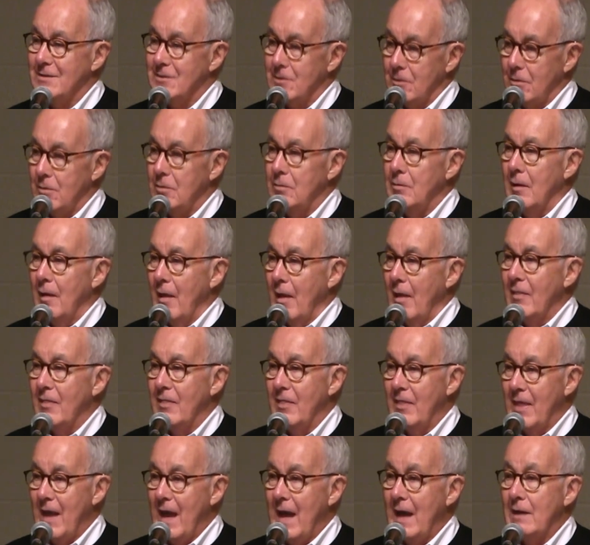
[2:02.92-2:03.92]
so
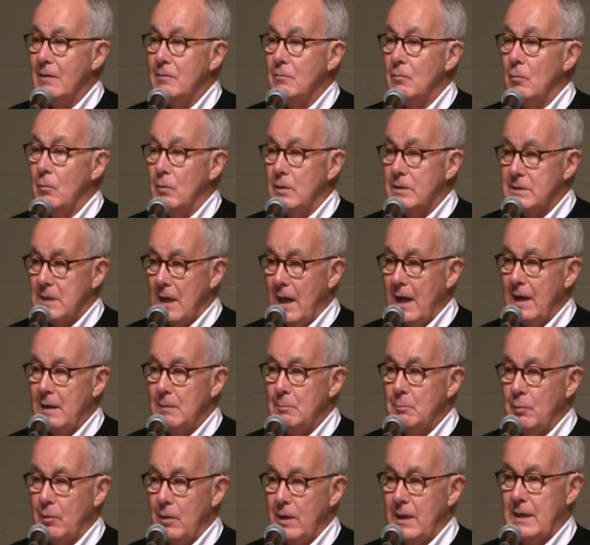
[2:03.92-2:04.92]
that was high
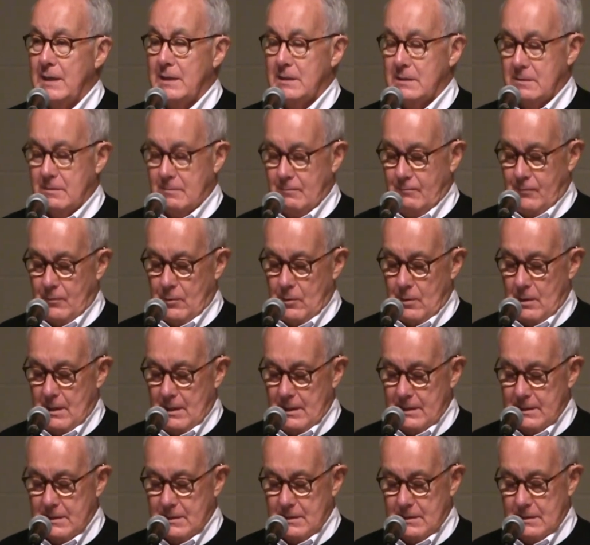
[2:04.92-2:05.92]
praise for
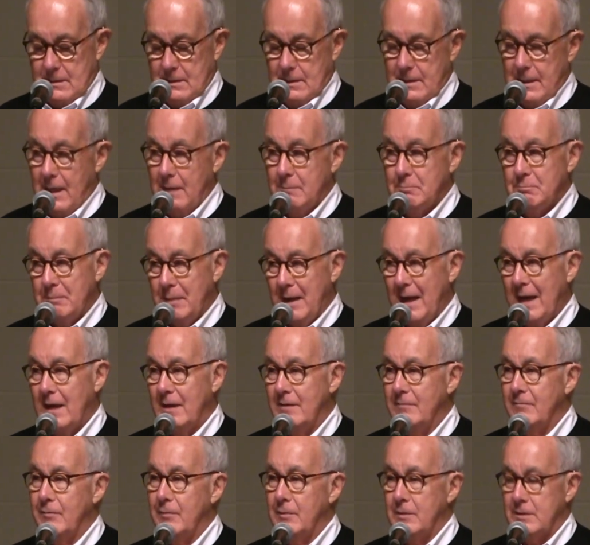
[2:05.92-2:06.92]
us, not
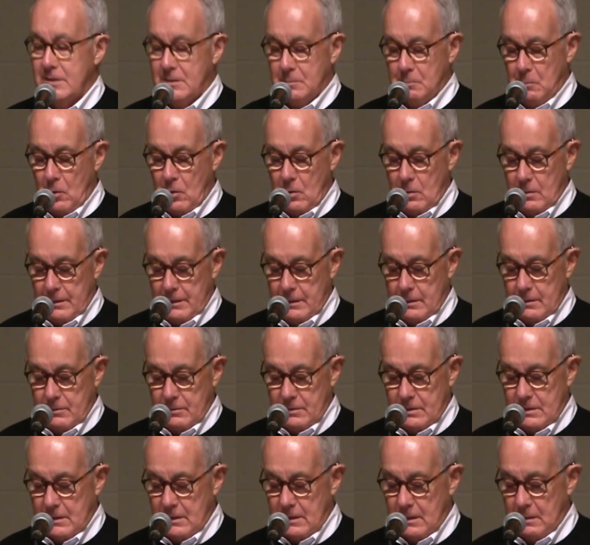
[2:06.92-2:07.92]
bad for a small inner
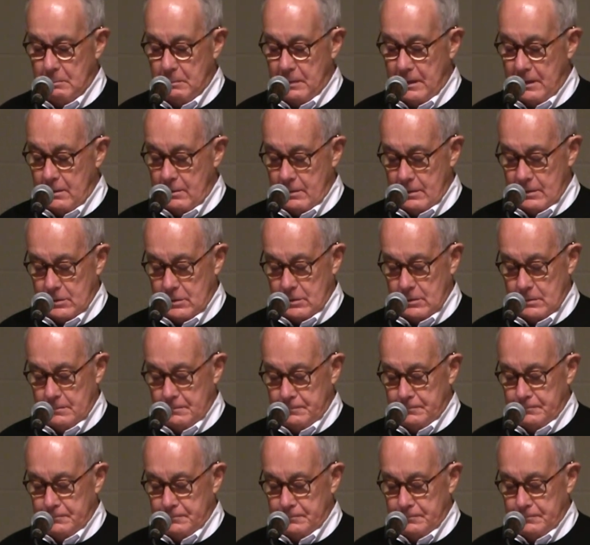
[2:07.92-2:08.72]
city parish.